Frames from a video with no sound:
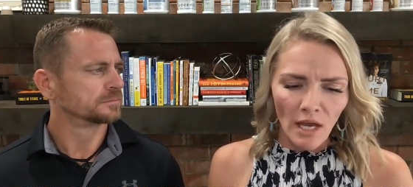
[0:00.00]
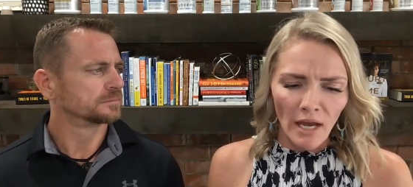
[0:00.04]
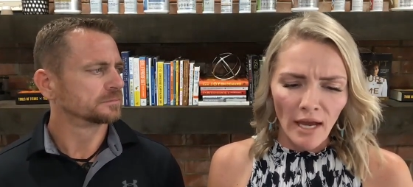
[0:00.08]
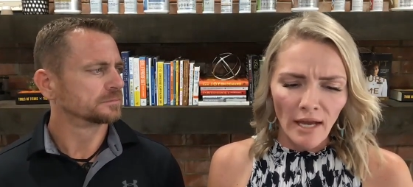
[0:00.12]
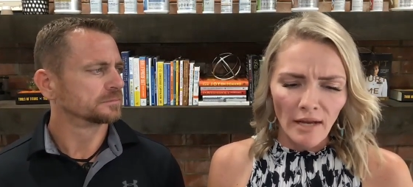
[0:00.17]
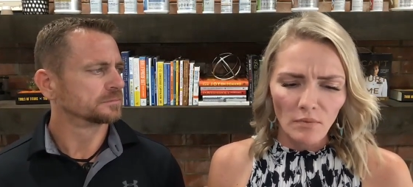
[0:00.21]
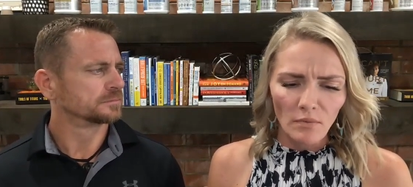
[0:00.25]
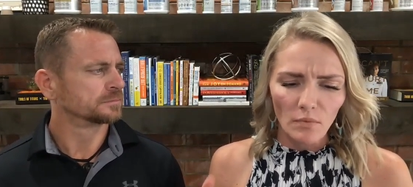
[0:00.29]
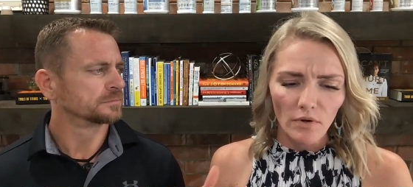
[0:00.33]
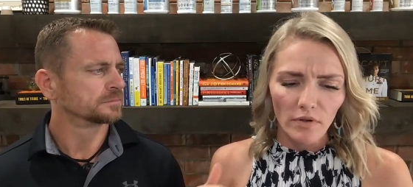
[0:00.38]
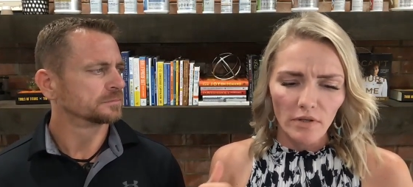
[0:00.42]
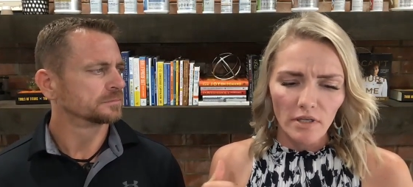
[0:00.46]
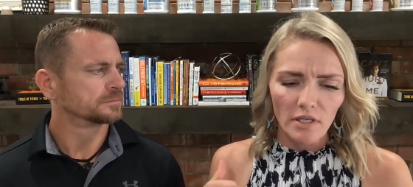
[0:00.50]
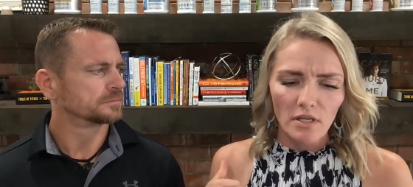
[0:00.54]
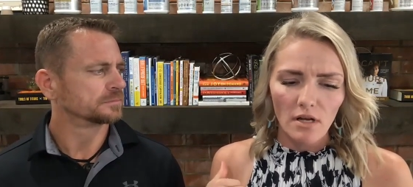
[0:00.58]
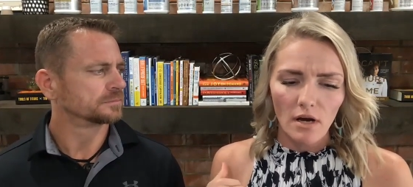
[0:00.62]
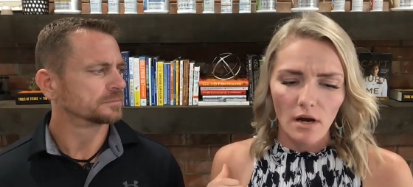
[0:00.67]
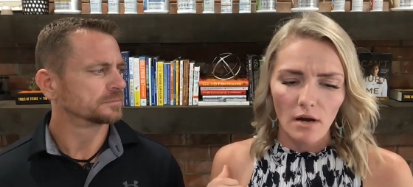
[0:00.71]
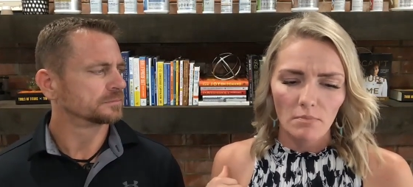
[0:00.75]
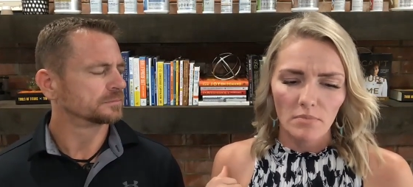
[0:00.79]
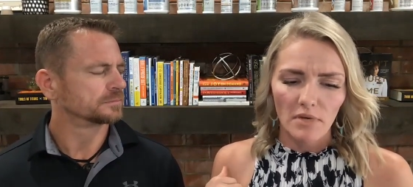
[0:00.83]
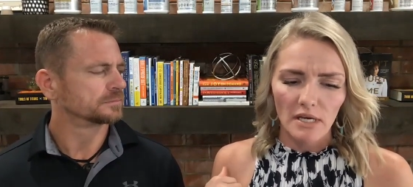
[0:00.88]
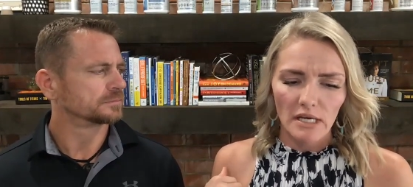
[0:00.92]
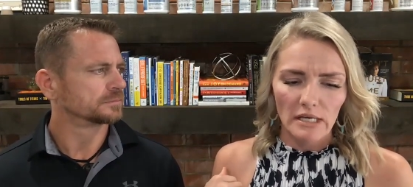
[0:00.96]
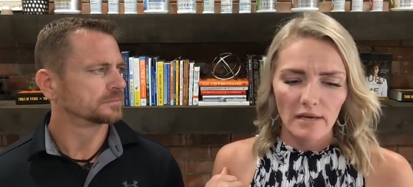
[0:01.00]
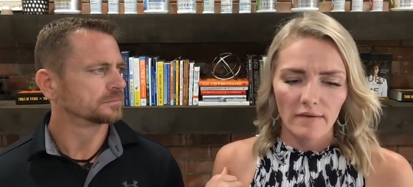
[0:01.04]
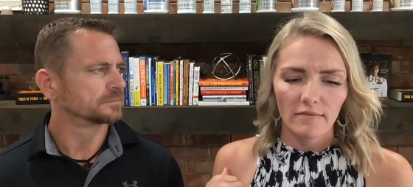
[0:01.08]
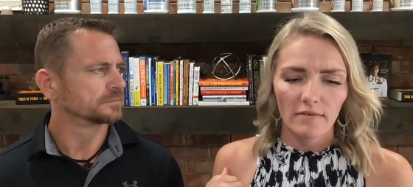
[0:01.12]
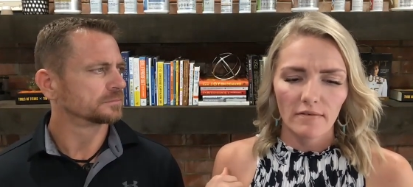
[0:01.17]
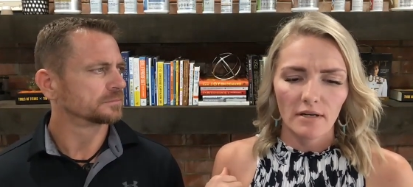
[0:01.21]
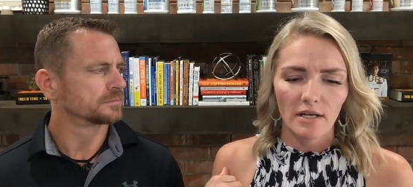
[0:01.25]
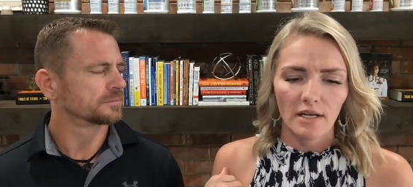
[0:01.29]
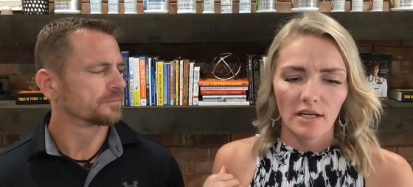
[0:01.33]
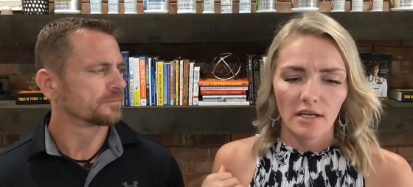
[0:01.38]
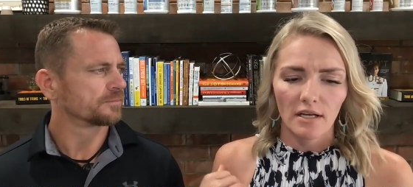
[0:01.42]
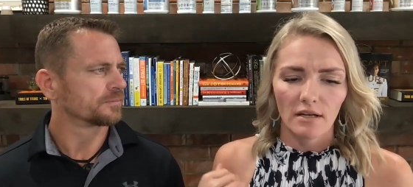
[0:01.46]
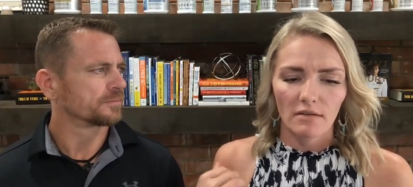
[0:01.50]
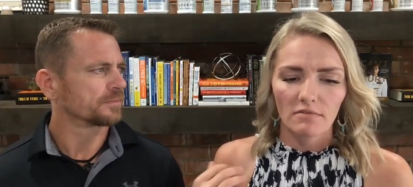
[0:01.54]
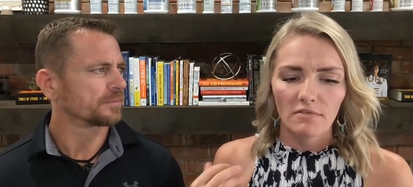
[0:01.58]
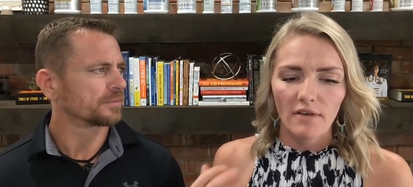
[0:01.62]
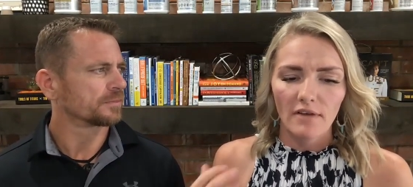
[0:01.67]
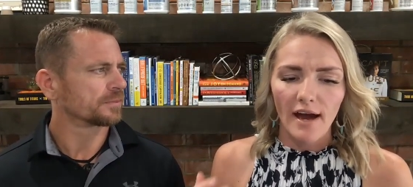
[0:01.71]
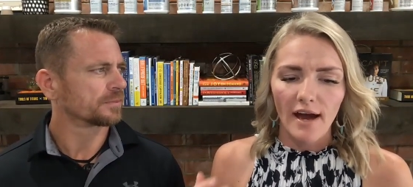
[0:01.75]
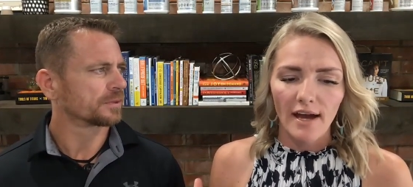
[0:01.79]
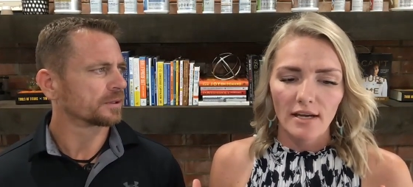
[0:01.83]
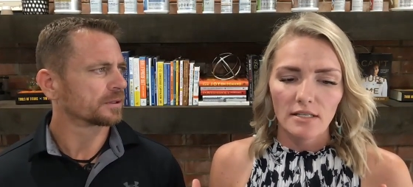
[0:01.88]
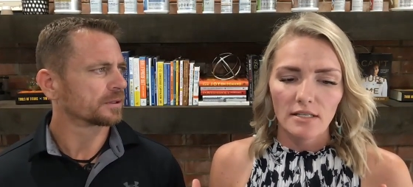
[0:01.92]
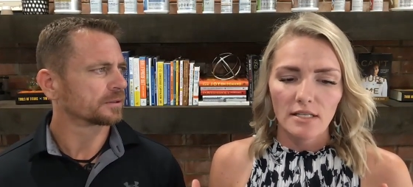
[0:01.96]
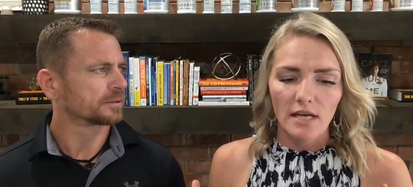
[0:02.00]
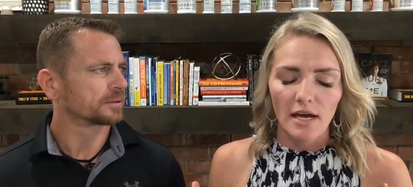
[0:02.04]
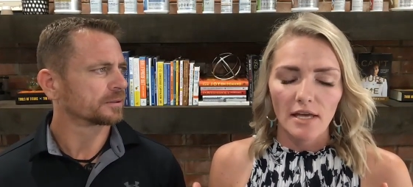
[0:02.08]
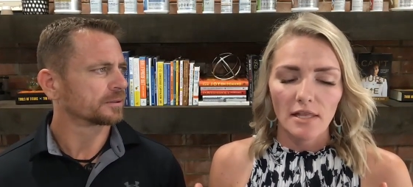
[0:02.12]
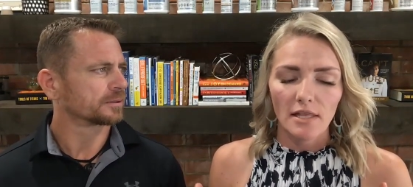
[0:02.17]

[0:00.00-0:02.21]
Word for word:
Speaker 1: and really not being given any advice. I